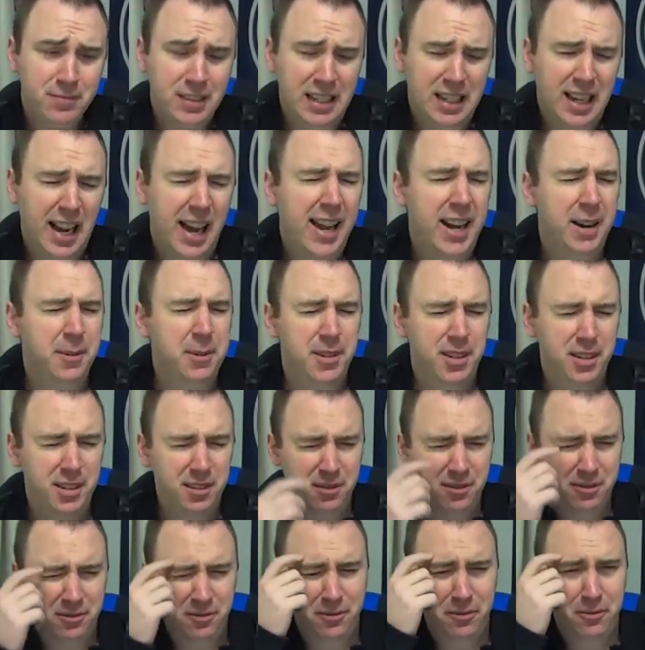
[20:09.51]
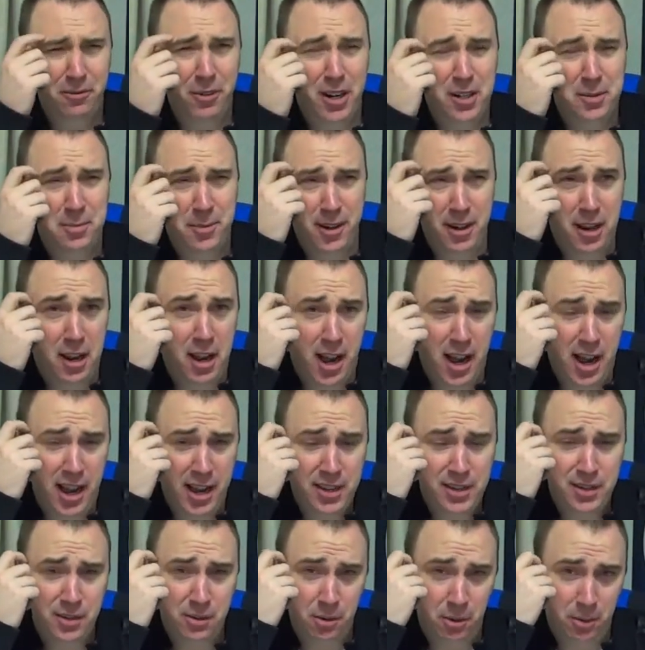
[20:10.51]
God, I was a freshman in high
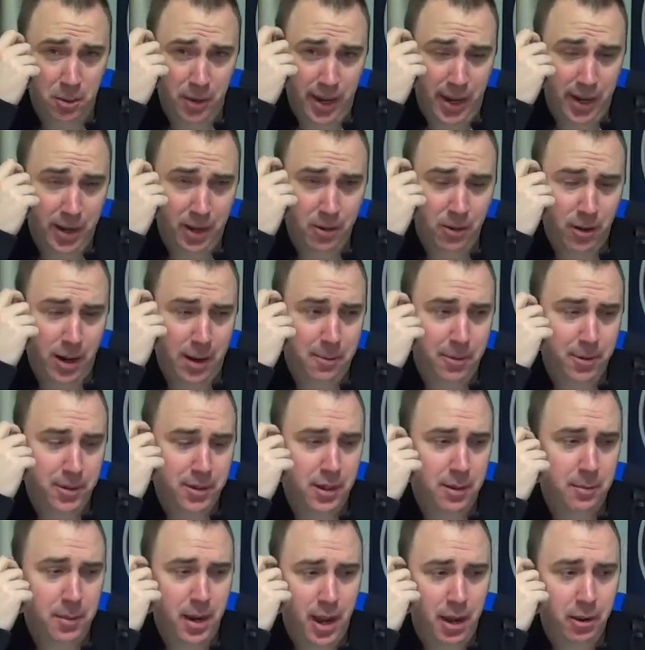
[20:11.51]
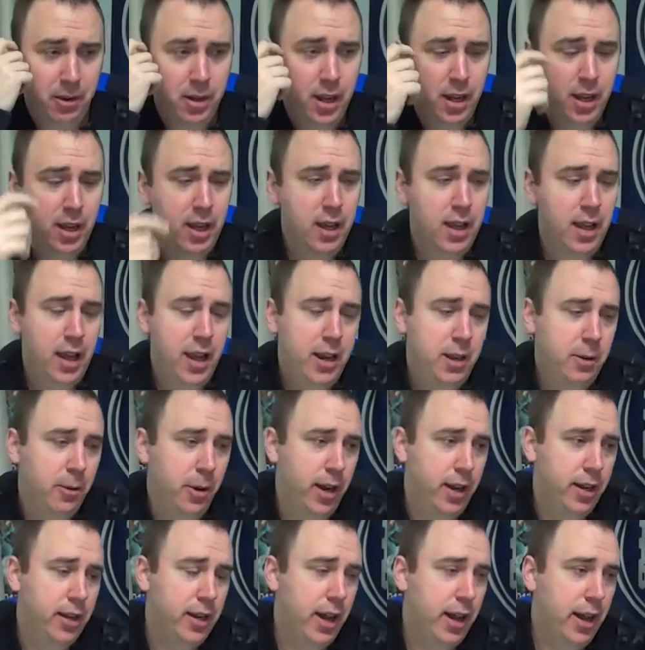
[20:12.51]
school when that crap was coming out.
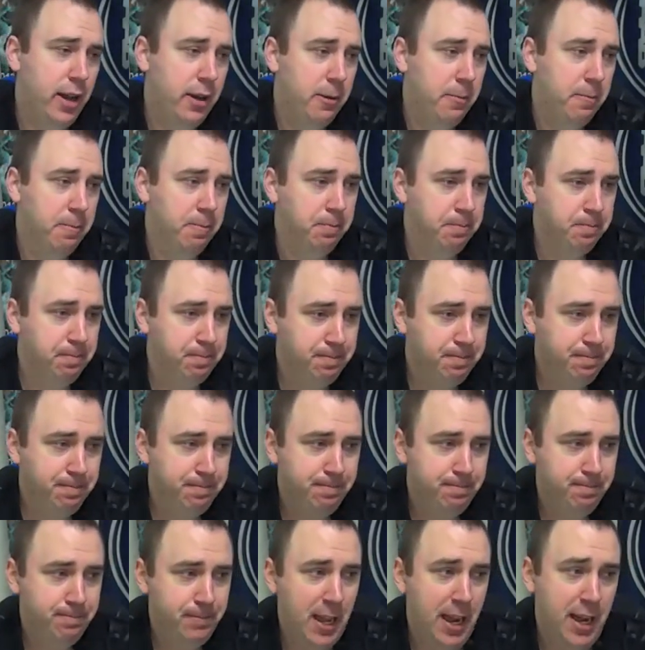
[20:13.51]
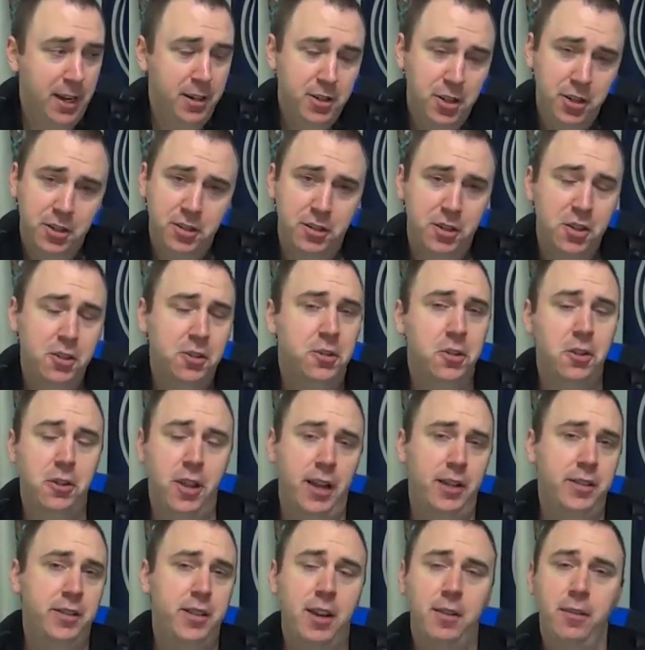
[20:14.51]
Anyway, yeah, just do
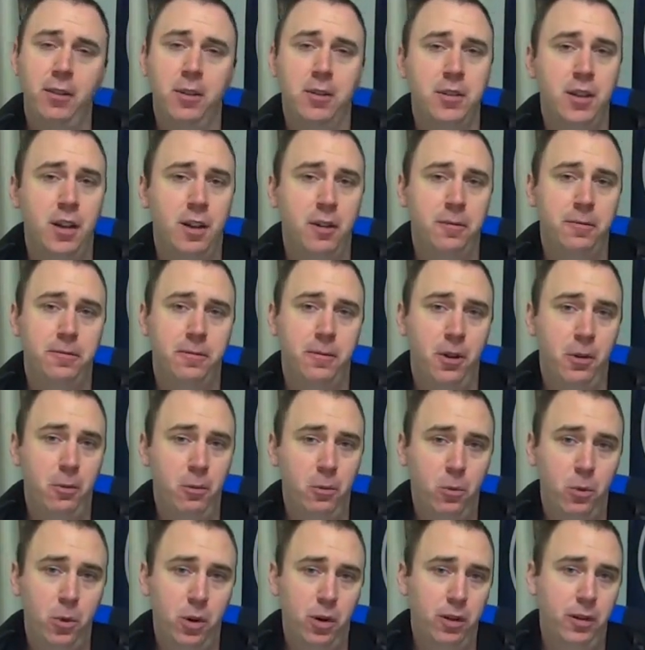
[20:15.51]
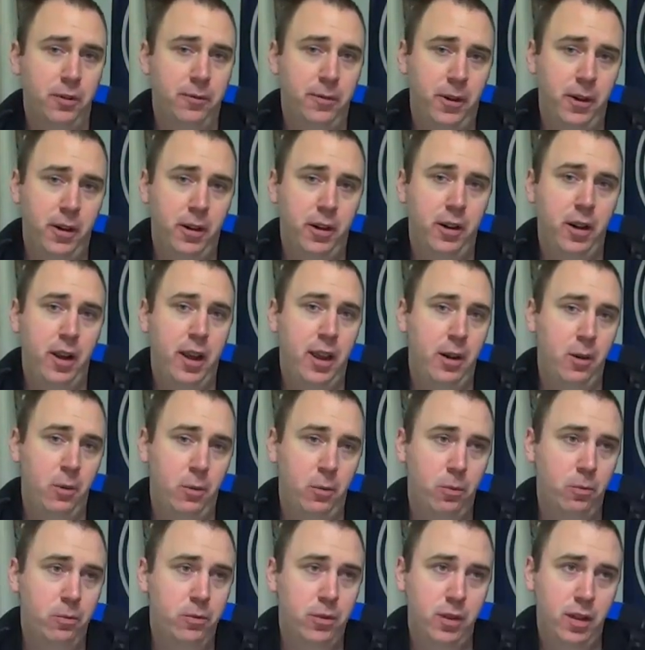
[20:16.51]
that. Save yourself a world of hurt
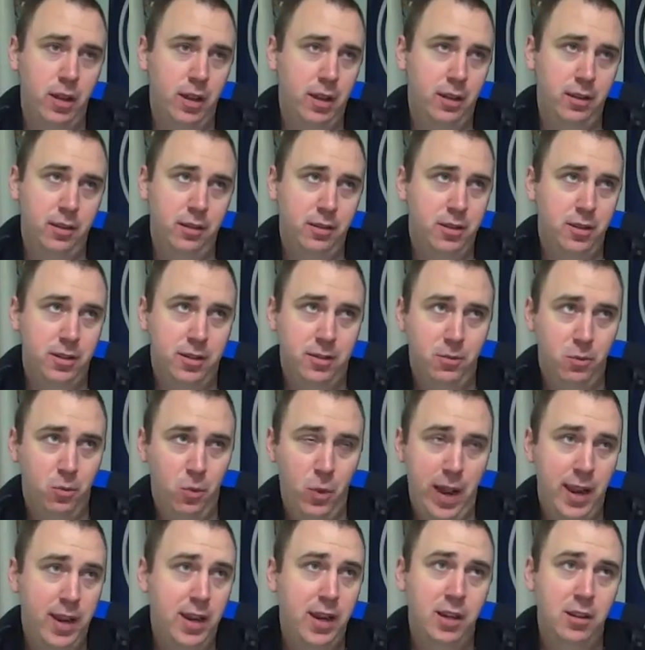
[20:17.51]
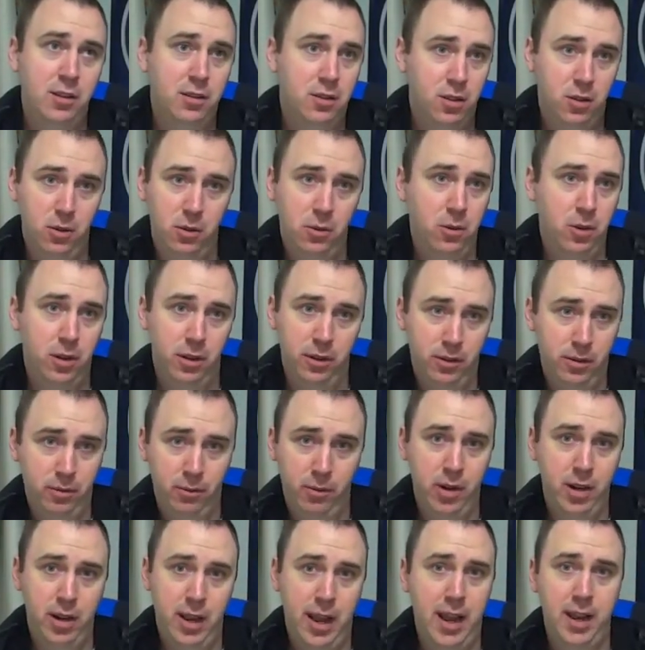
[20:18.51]
and just waiting 2 to
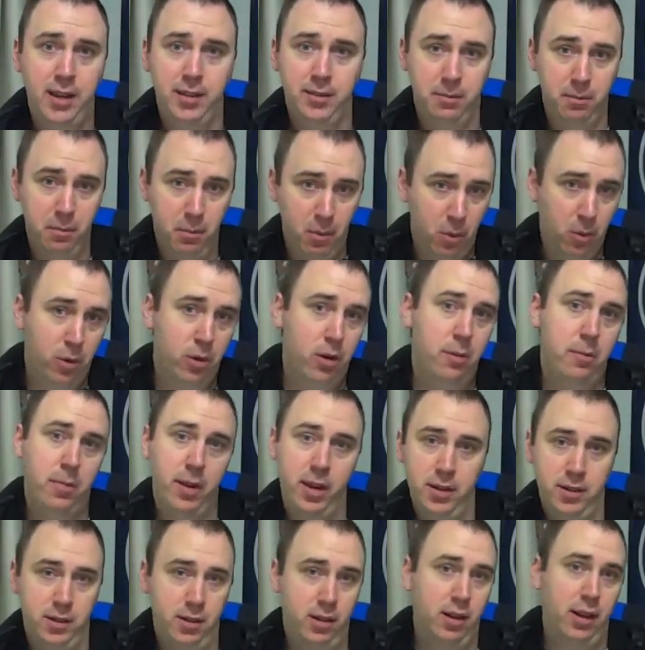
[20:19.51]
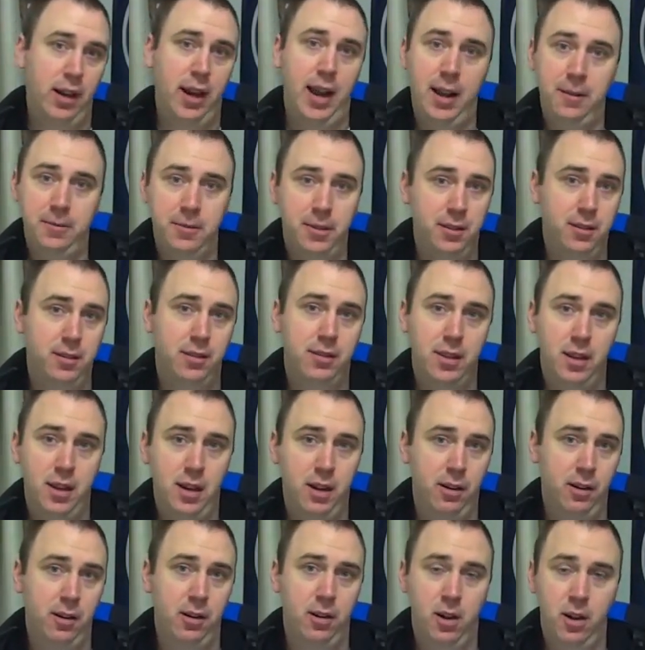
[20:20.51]
3 days more, because you're gonna have to sit
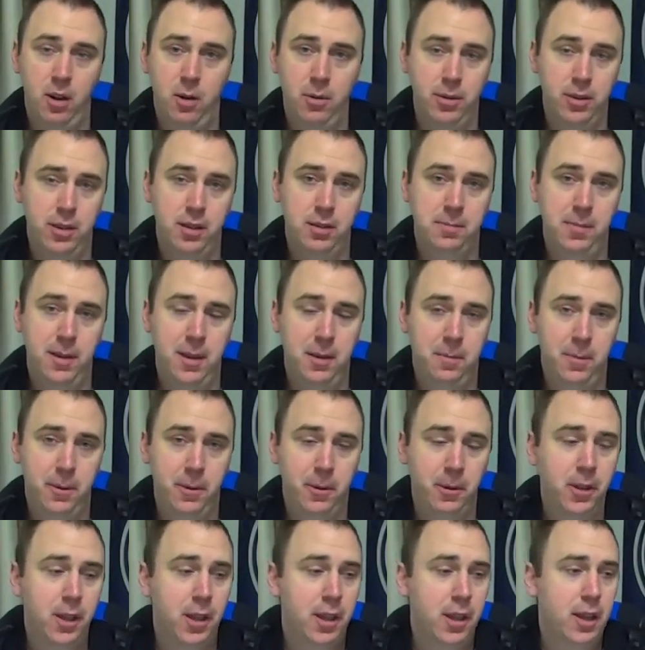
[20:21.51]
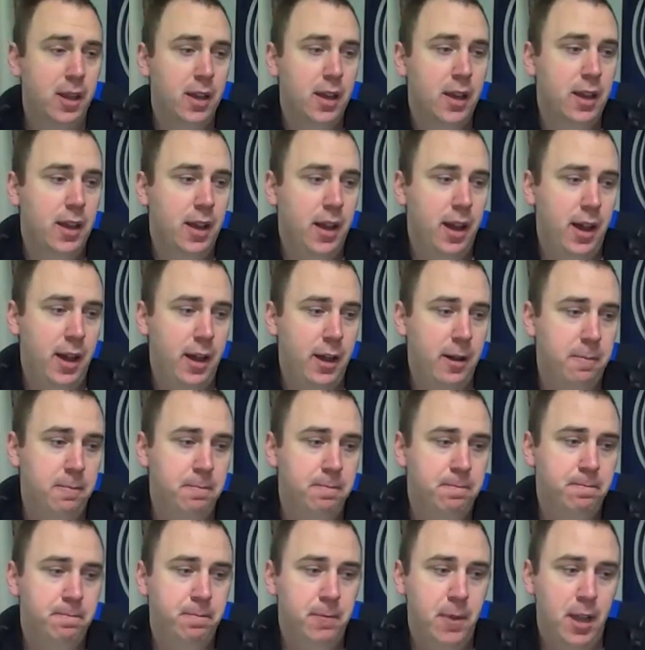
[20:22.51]
here and call with these people, and